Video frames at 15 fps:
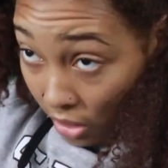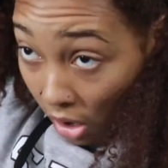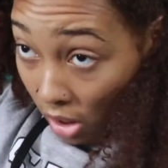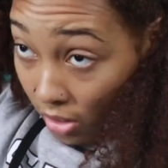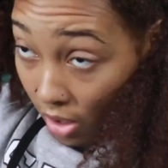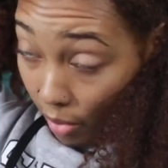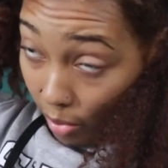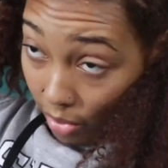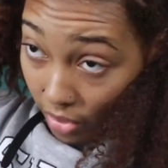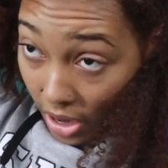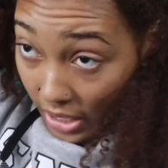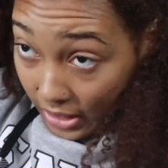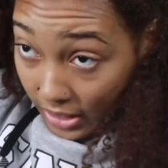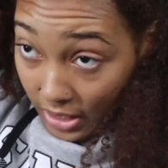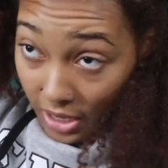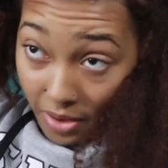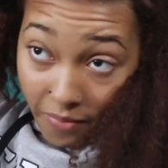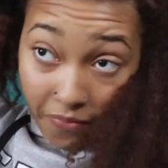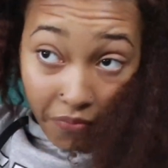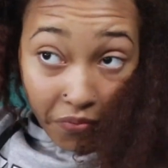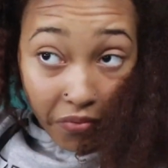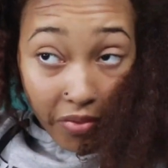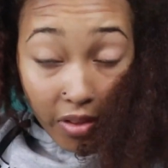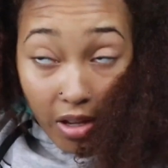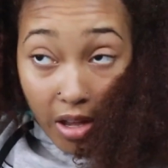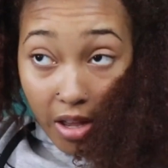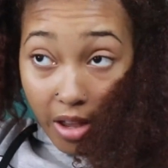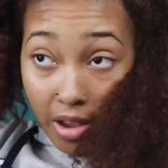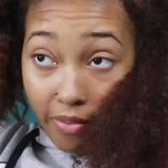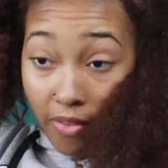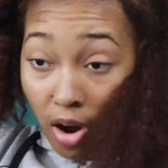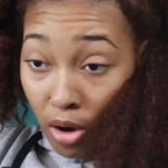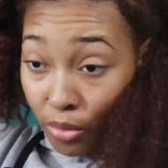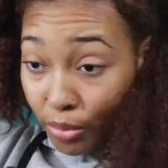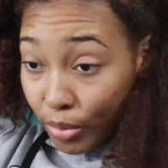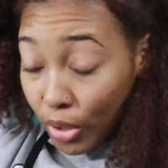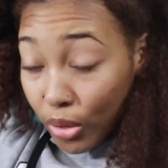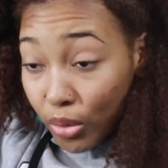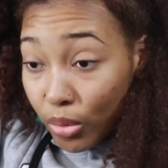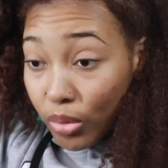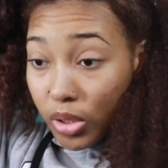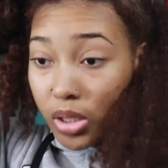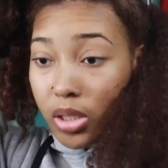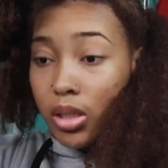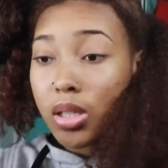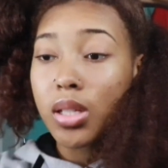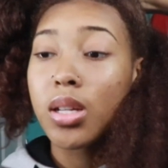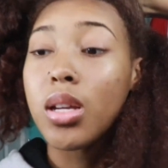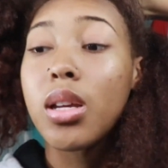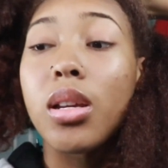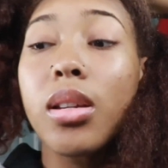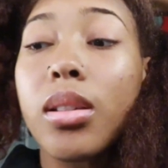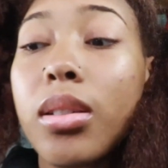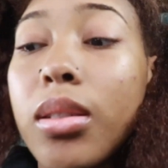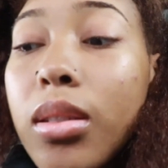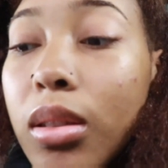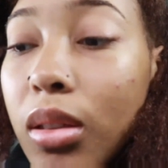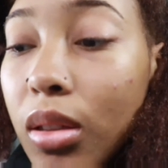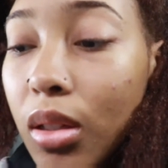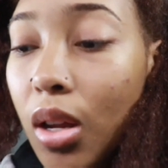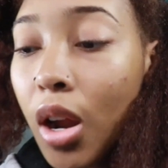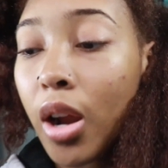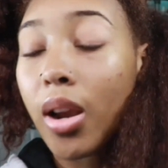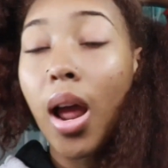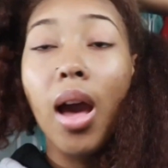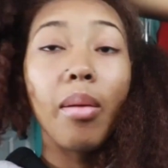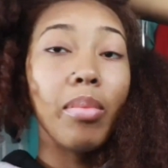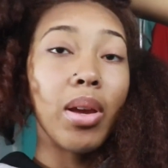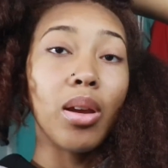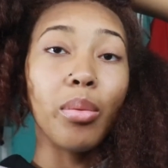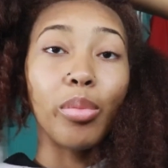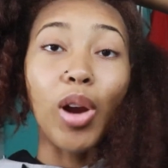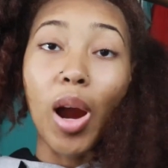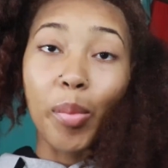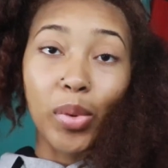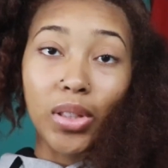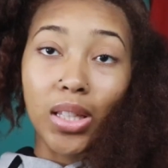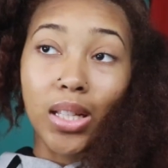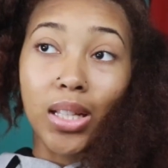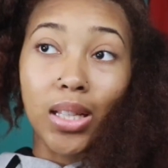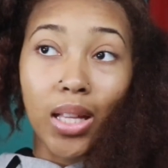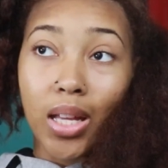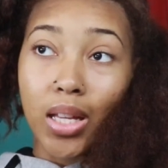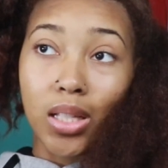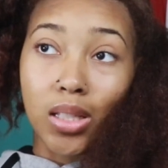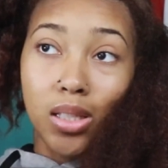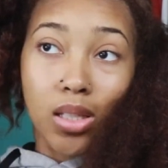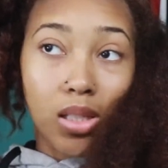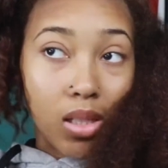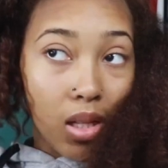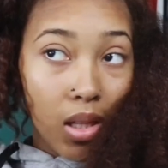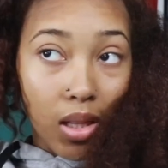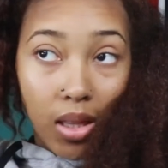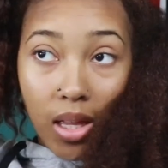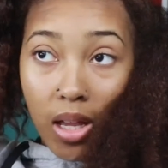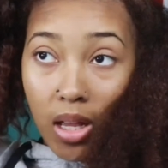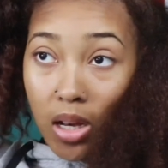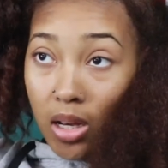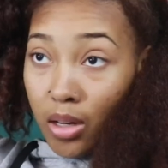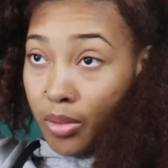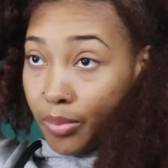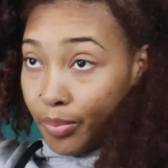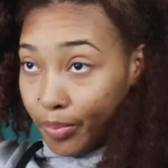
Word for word: know low porosity if our roots are not being properly cleansed, then